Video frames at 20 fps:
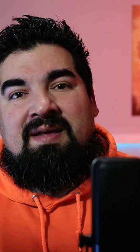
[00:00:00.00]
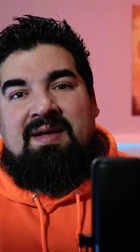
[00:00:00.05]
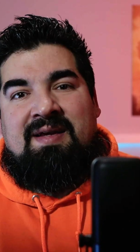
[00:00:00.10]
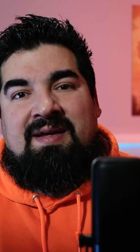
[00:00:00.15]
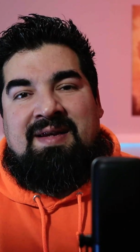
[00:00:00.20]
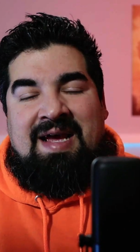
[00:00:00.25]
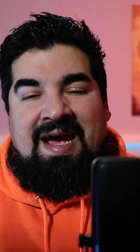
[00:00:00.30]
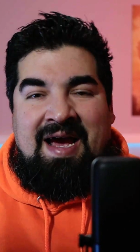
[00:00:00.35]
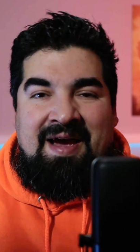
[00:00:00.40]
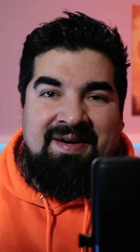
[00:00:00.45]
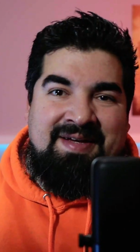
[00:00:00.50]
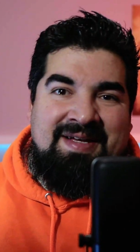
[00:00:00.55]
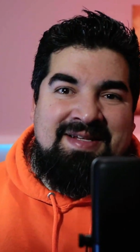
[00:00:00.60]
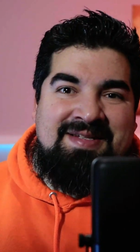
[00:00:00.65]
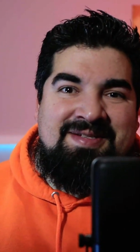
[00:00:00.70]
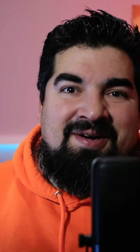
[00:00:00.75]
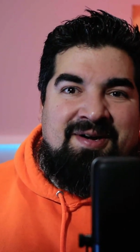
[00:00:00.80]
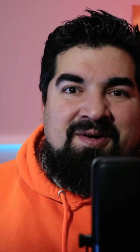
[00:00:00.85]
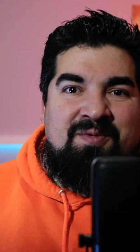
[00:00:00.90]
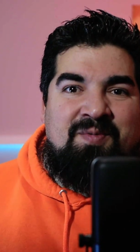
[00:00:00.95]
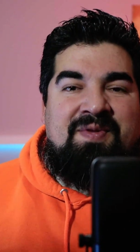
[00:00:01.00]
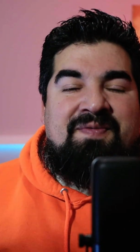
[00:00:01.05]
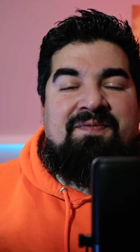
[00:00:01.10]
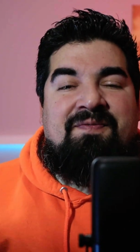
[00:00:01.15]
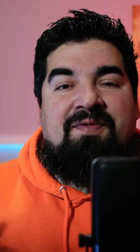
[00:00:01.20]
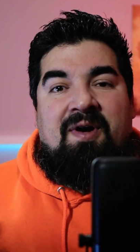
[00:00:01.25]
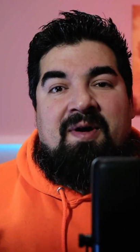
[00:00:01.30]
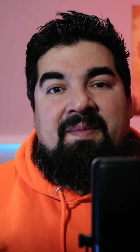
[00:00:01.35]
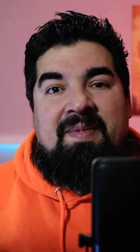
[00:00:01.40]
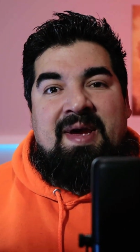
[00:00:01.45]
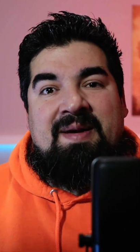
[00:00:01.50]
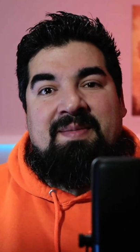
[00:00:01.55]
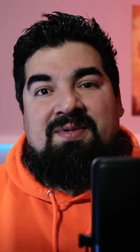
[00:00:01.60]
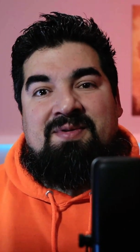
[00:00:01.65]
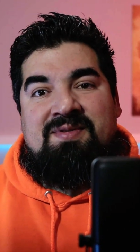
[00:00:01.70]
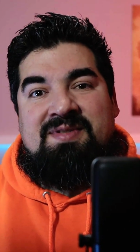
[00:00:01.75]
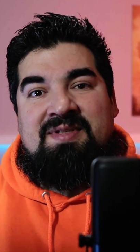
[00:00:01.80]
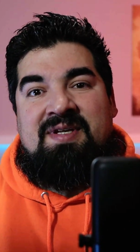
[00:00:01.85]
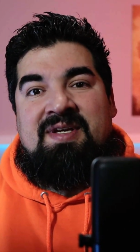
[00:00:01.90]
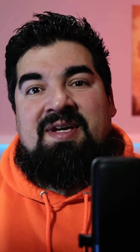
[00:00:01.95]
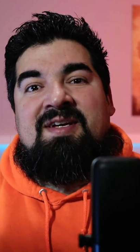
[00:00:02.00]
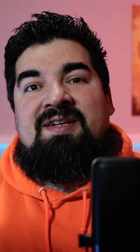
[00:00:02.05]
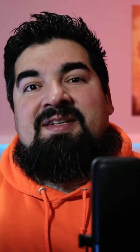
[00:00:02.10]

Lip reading: and how to get started with farm animals,